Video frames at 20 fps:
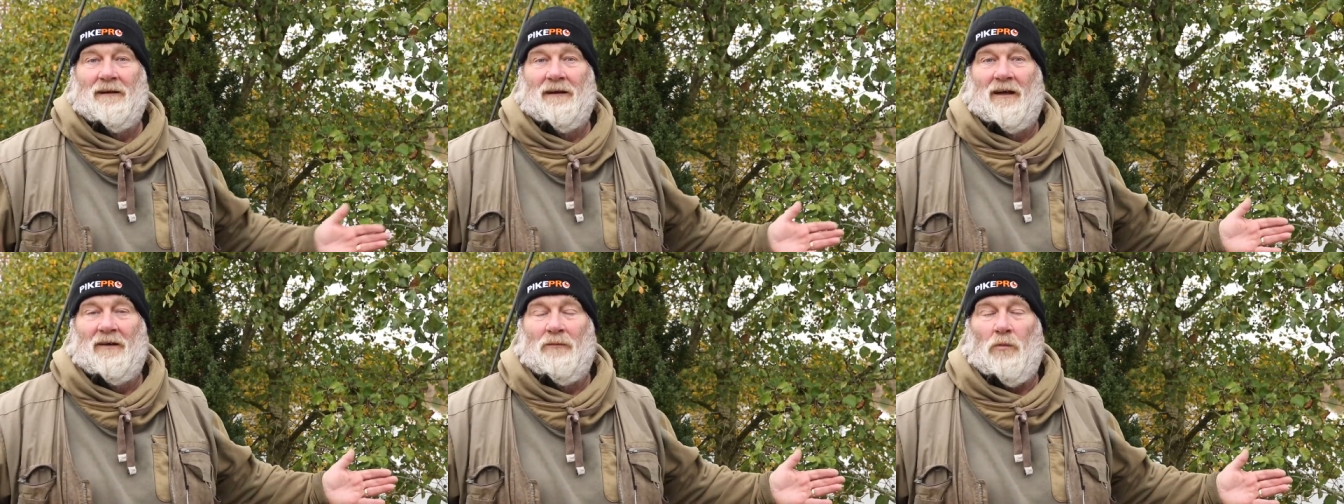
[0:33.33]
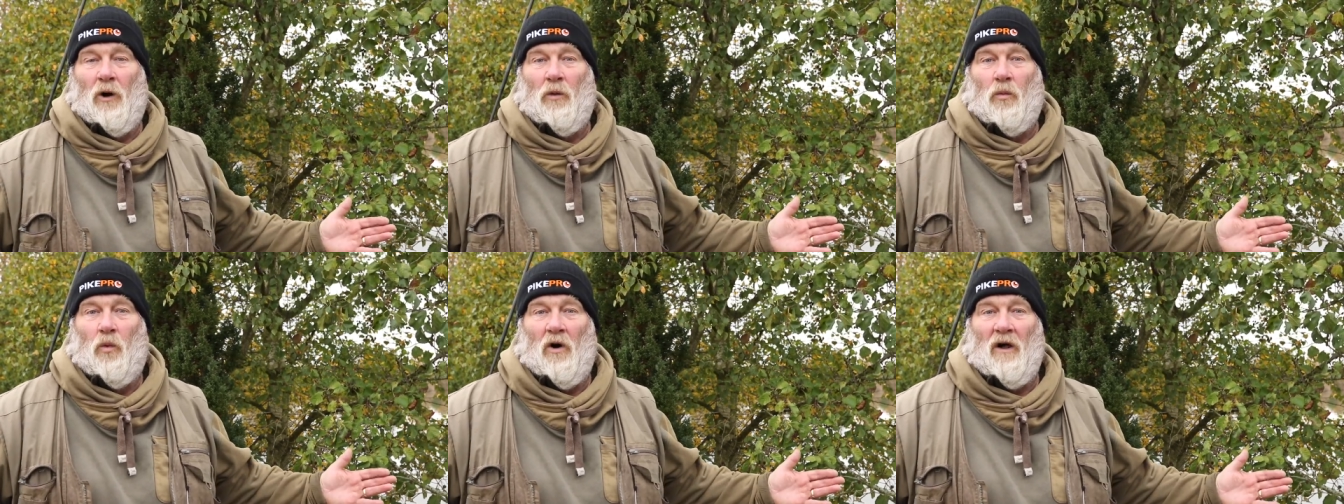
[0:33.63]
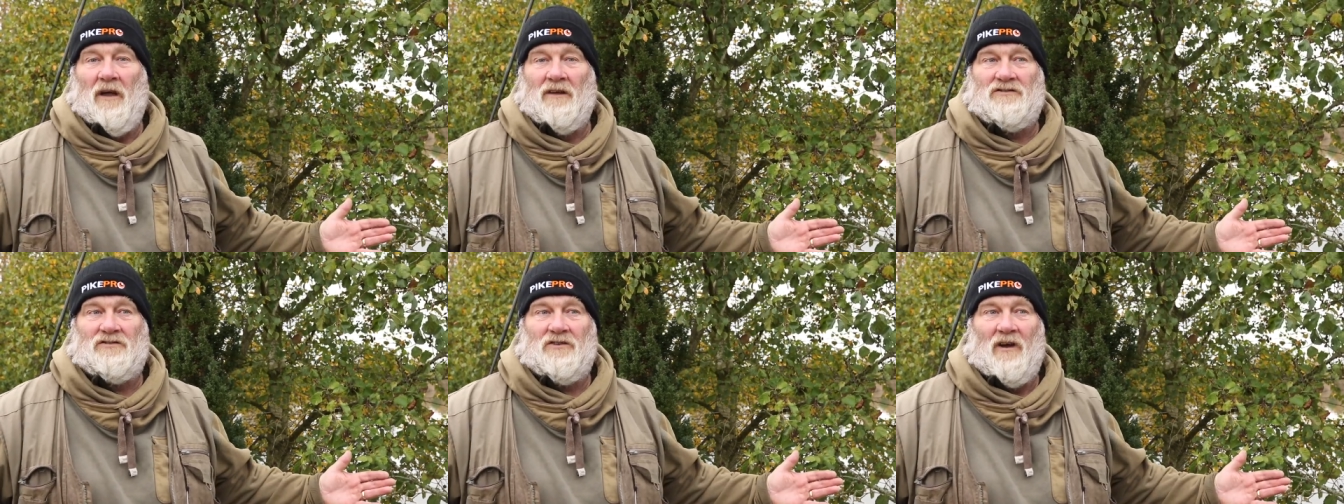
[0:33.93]
a, a
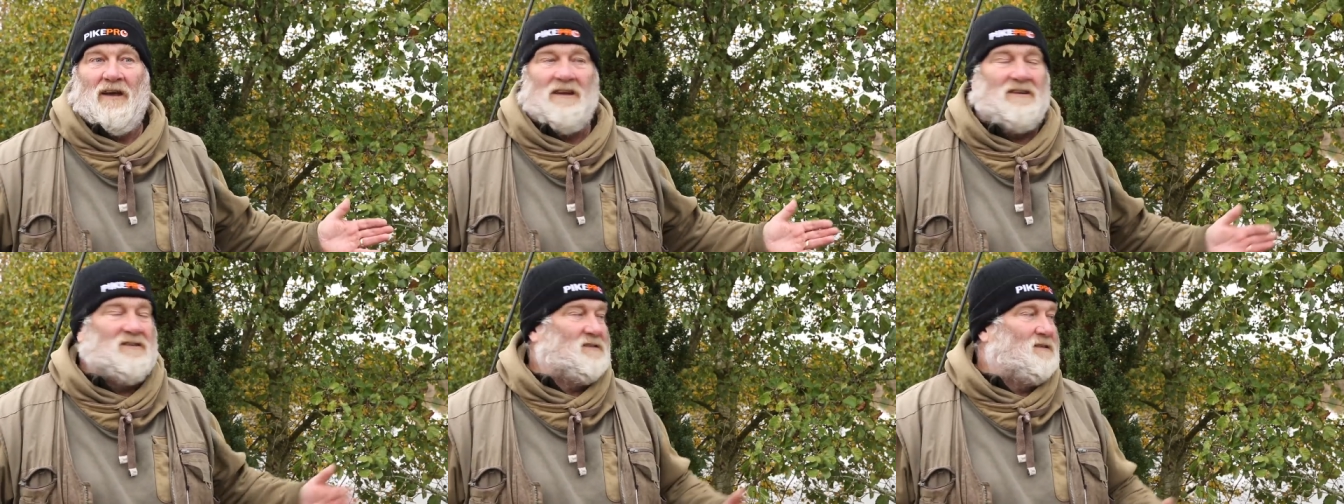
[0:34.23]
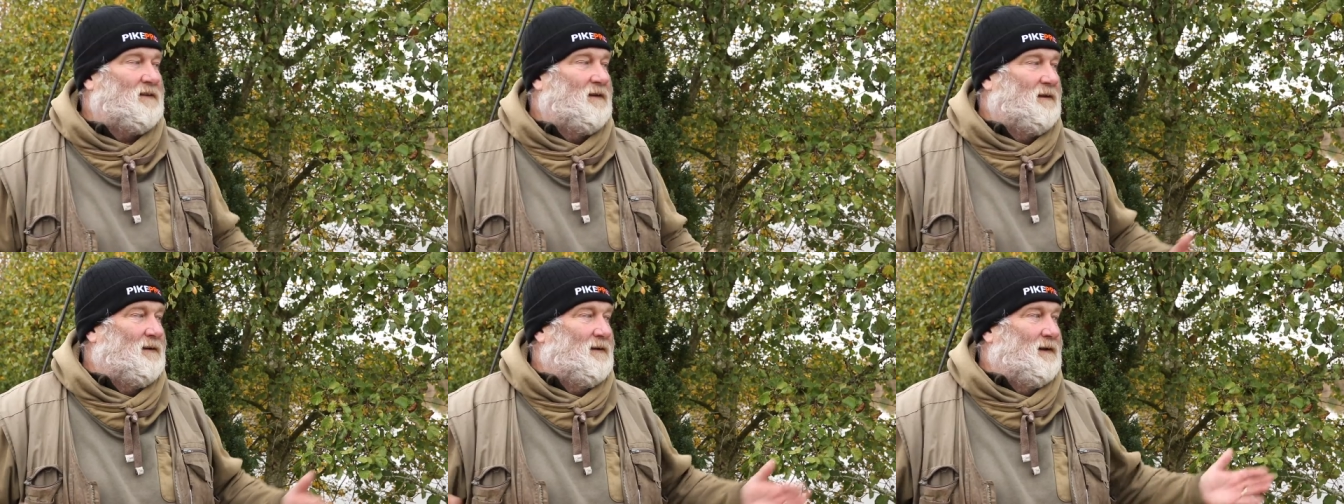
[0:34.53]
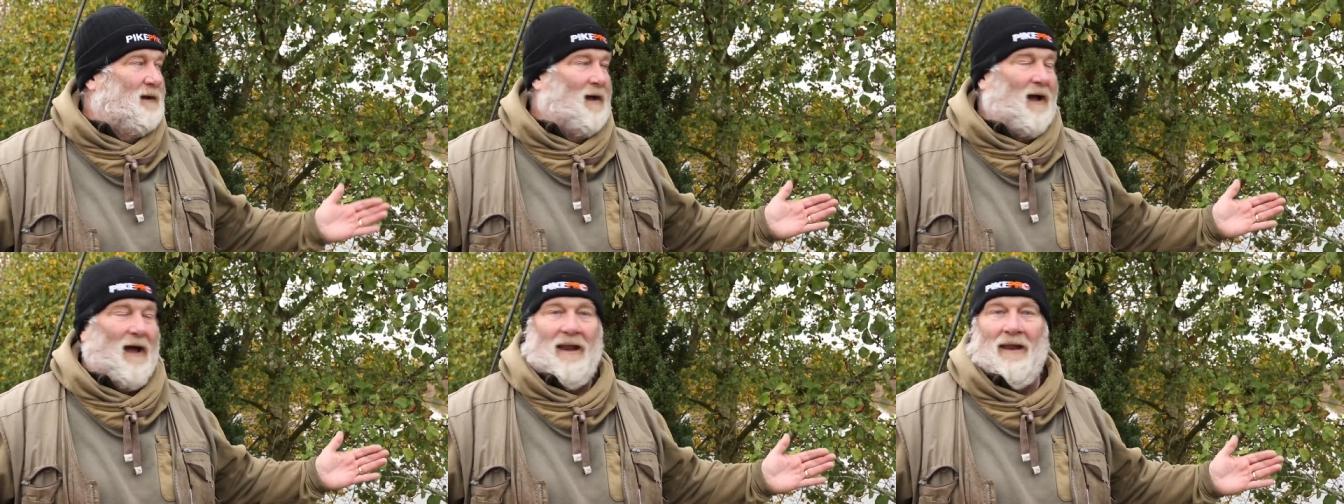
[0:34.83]
wire trace
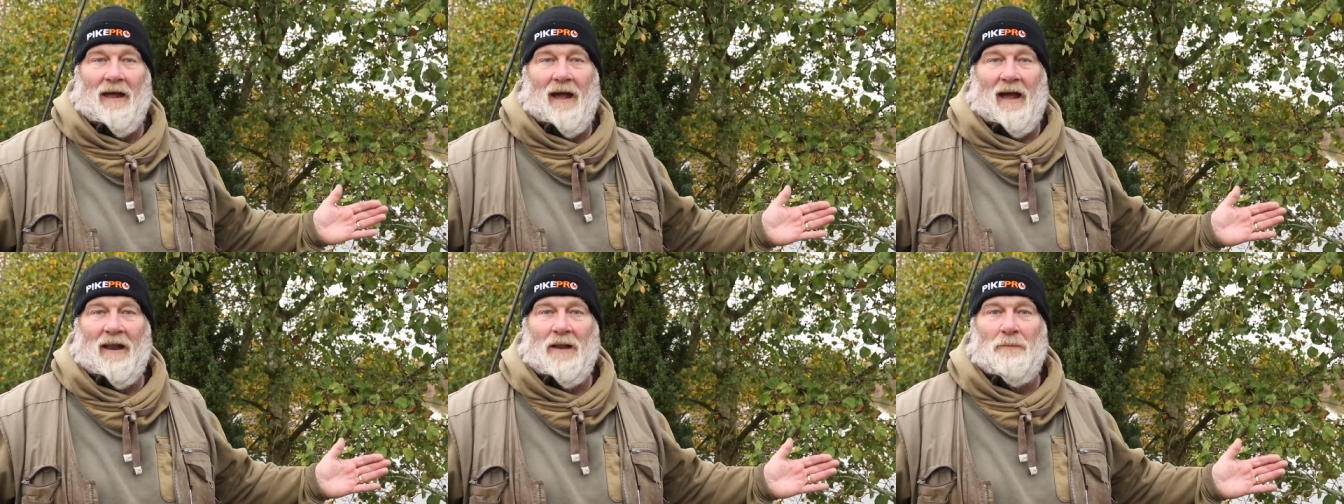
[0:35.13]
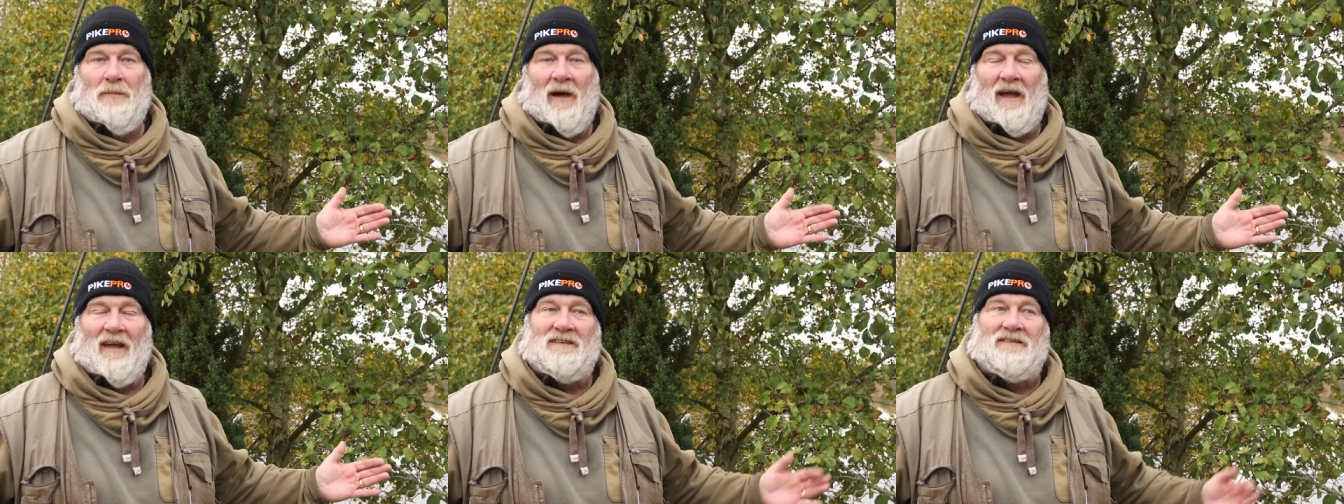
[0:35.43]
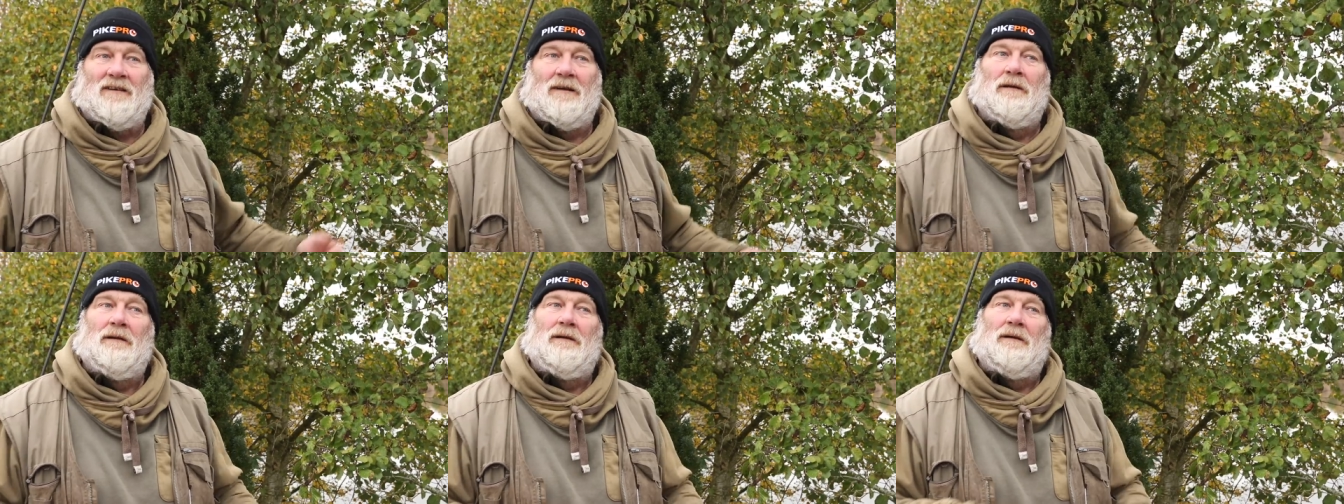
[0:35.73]
and, and a bait.